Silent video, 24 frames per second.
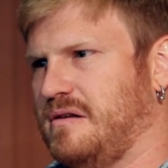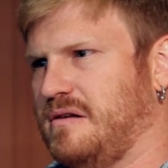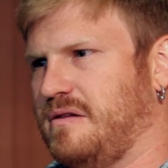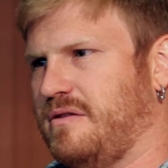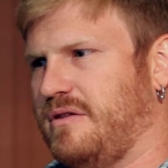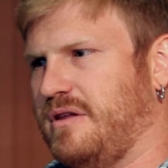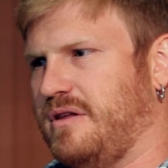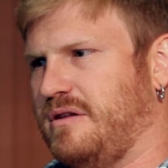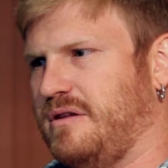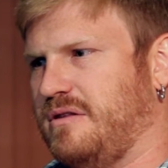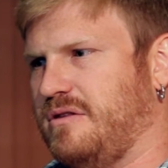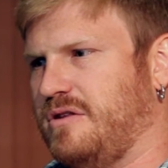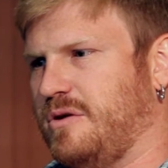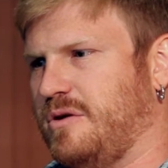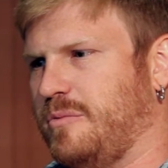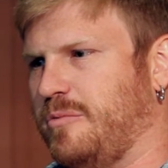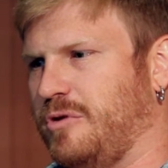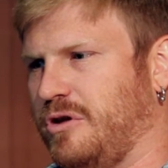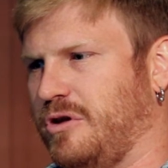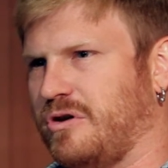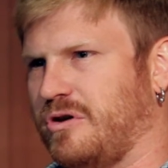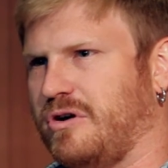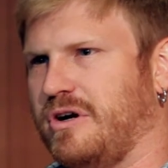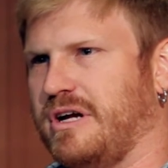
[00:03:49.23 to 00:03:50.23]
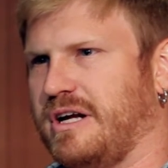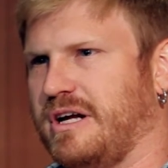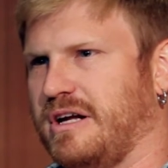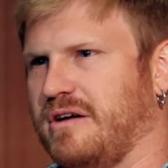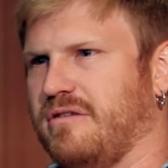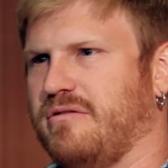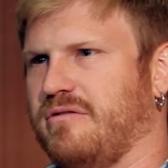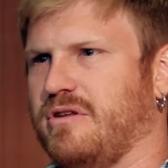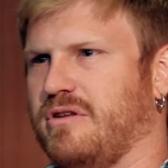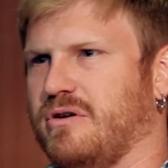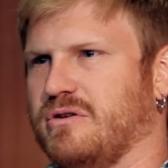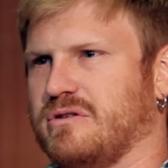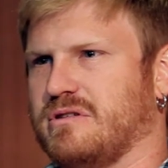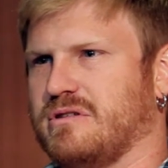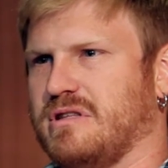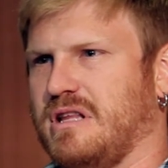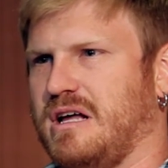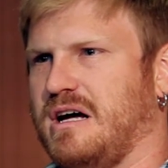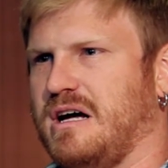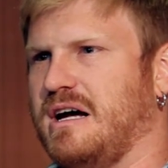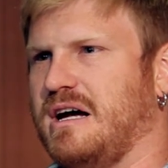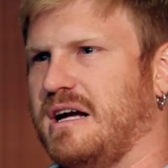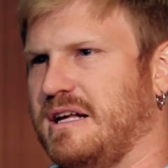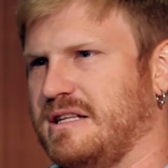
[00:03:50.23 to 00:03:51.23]
that the blurring of those
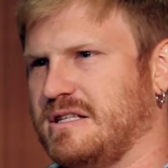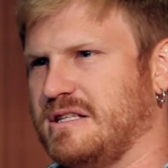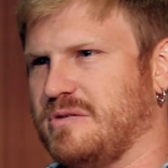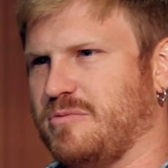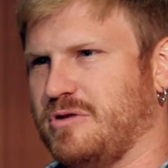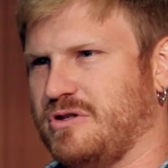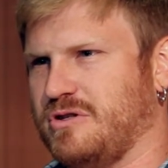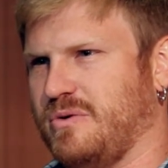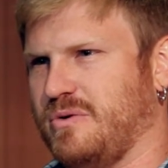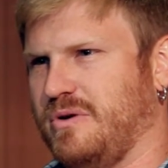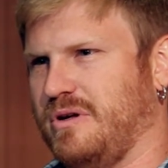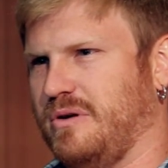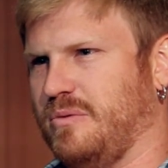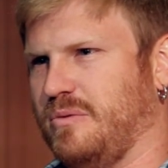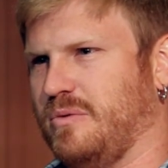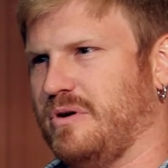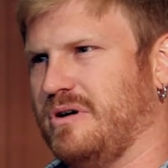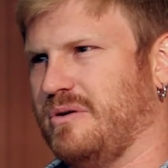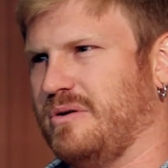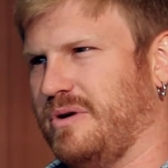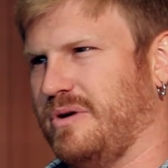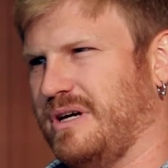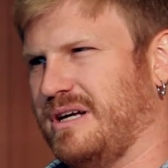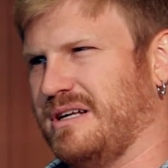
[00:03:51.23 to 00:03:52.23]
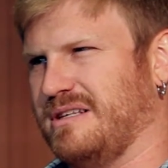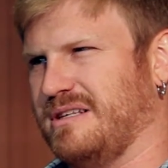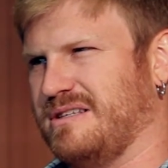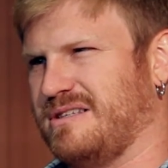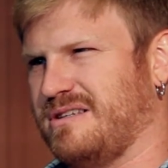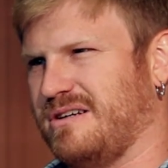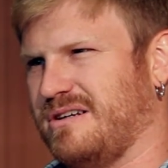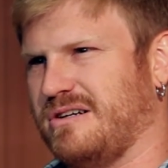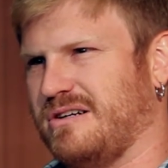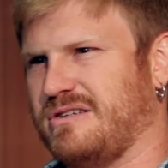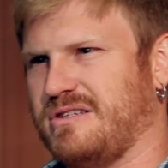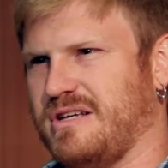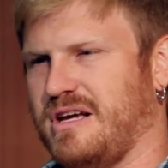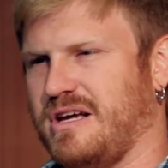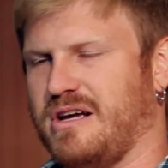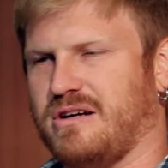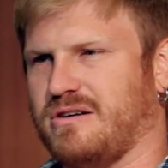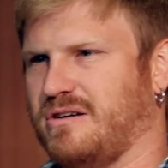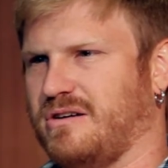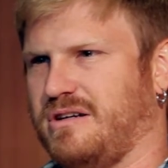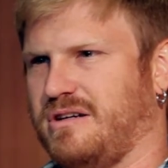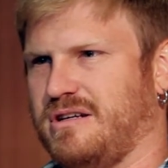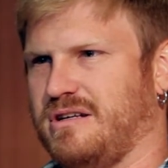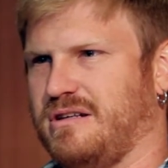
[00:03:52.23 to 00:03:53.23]
lines between what we consider
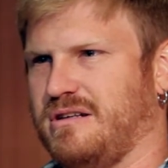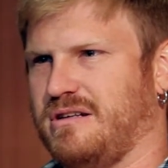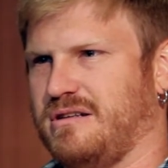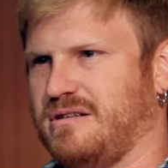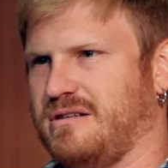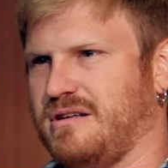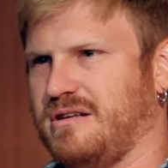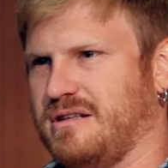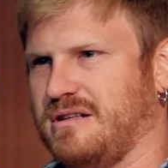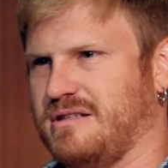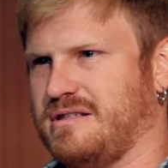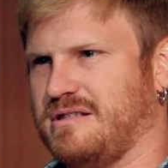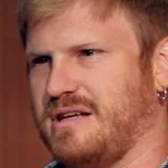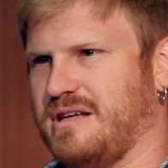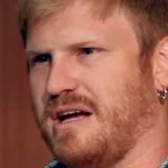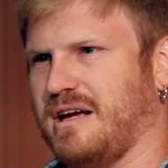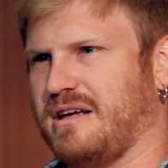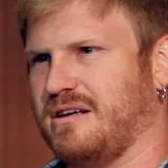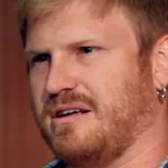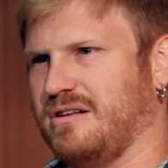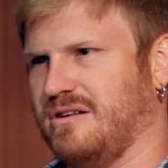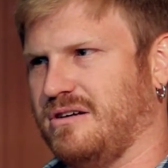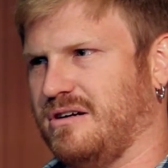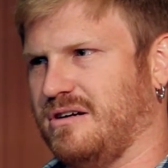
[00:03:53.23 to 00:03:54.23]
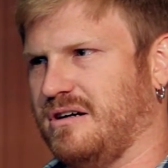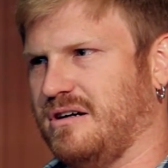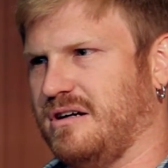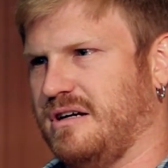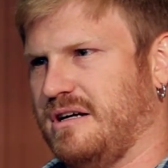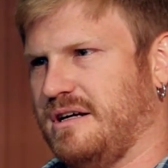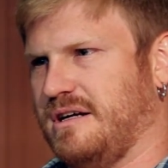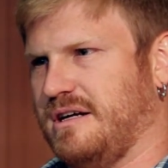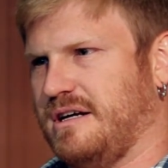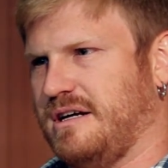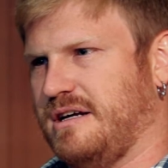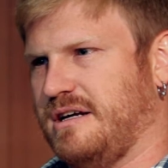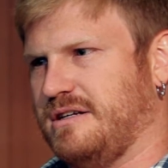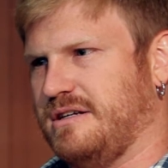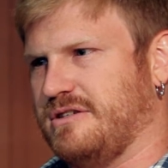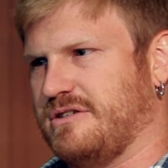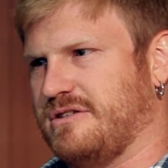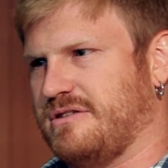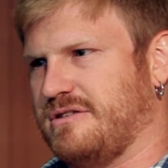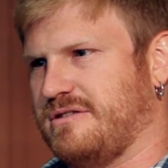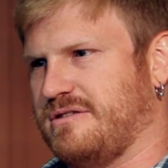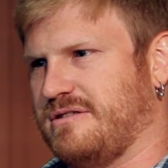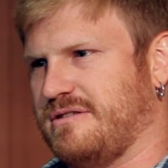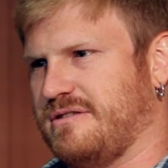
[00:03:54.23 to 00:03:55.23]
sacred and secular
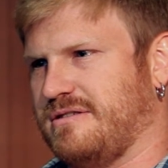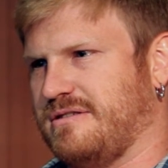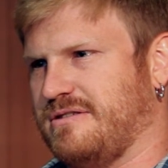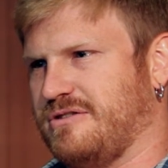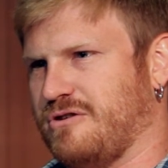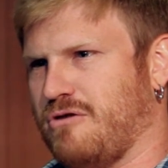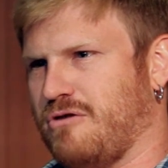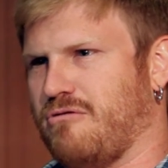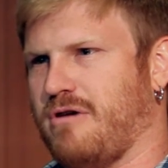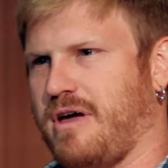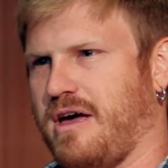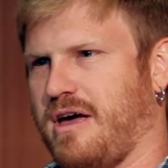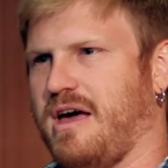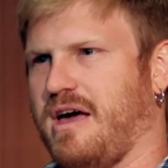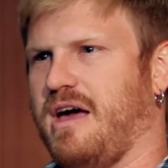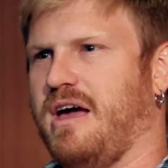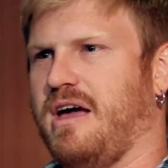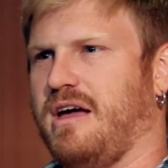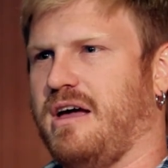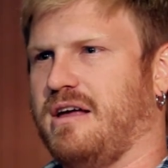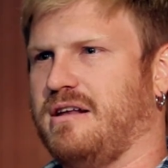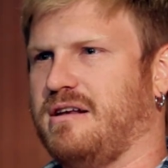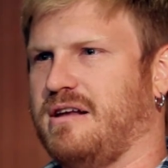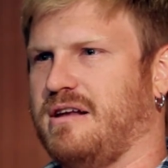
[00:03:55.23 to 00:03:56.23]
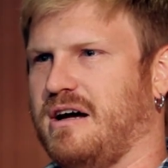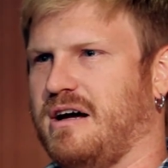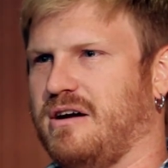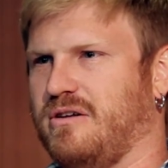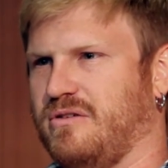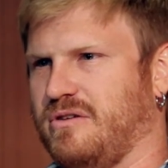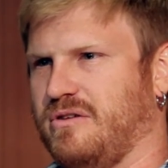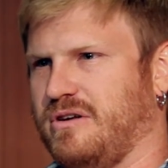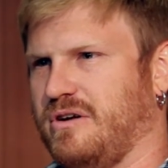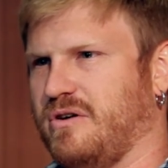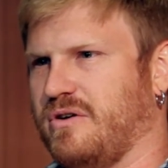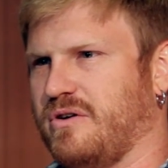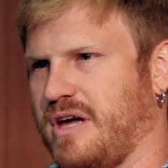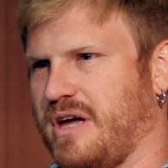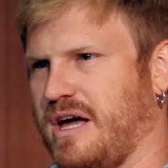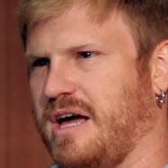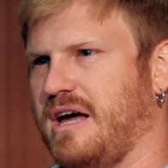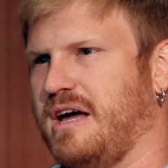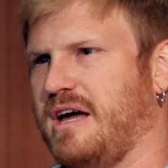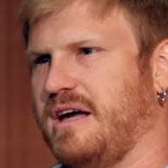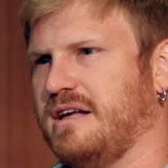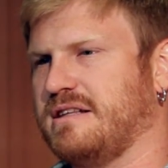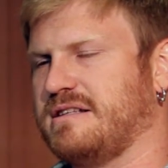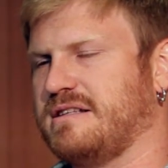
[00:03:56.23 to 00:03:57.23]
is okay, and not only
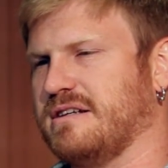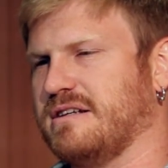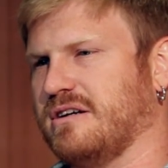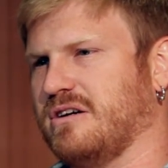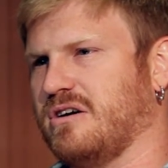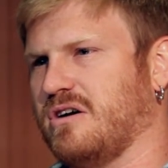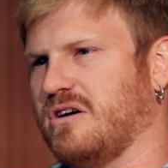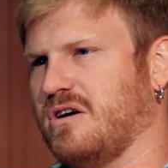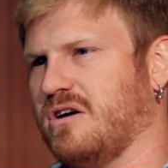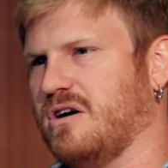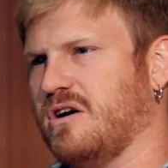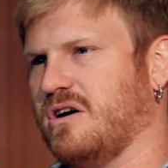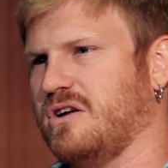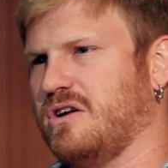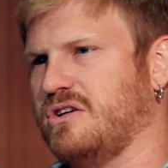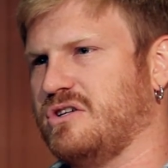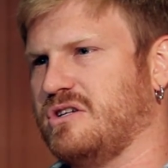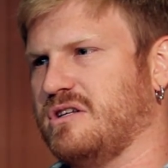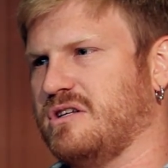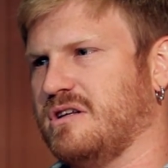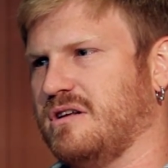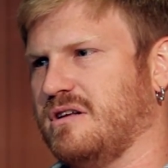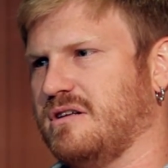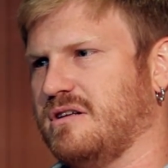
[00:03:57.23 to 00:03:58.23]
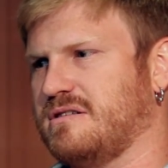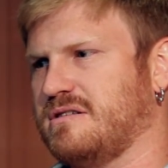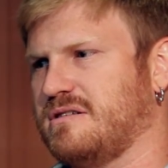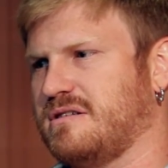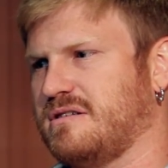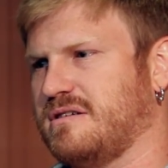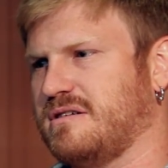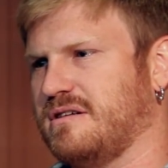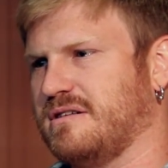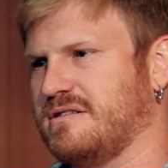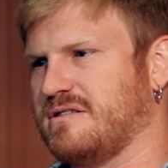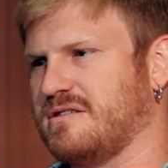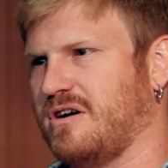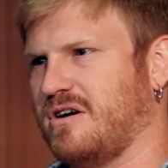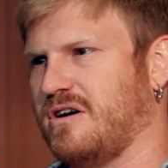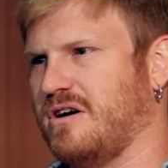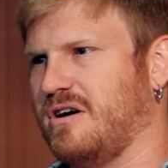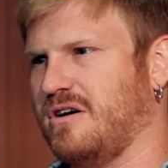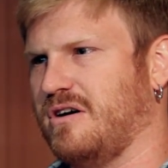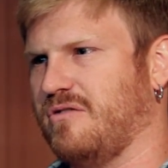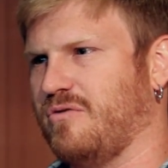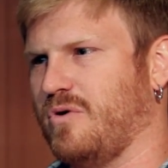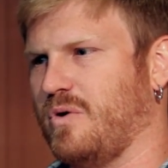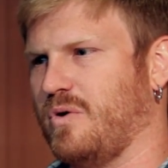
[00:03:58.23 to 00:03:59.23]
okay, it's encouraged, and it's the heart
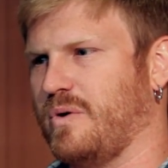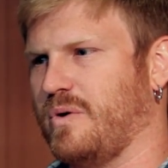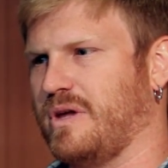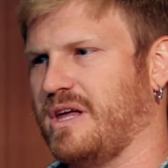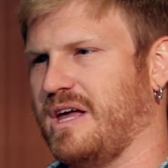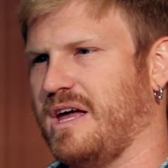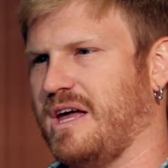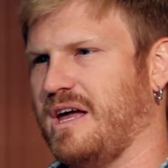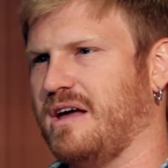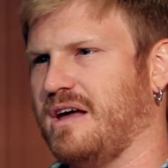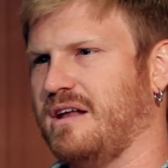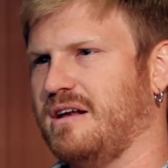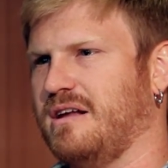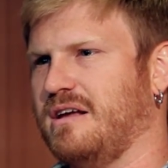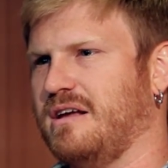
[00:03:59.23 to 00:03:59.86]
of what we can.